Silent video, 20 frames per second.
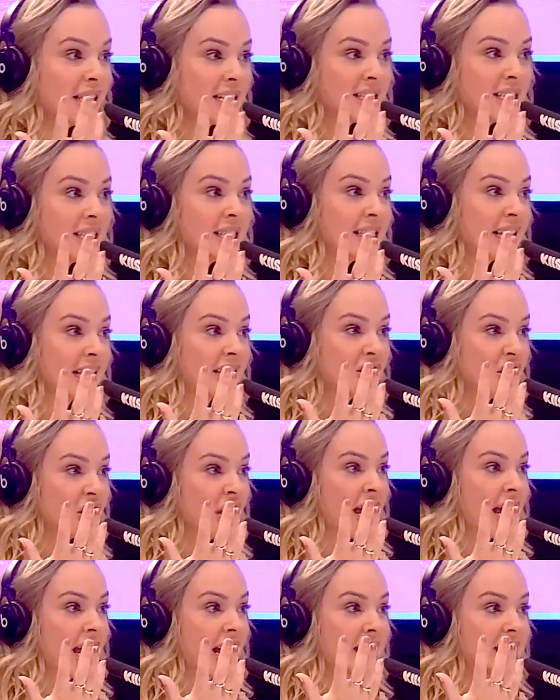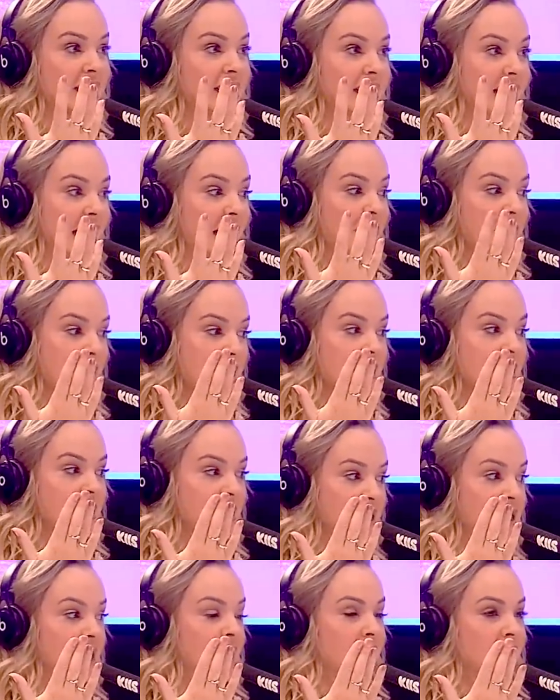This is their chance. Get
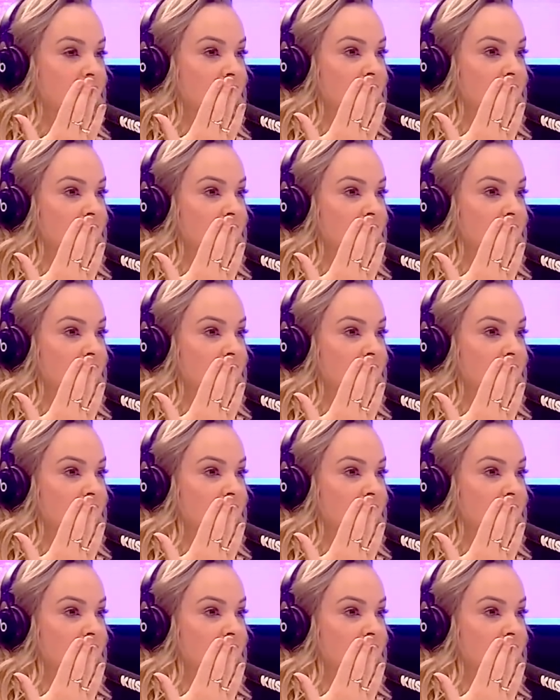amongst it.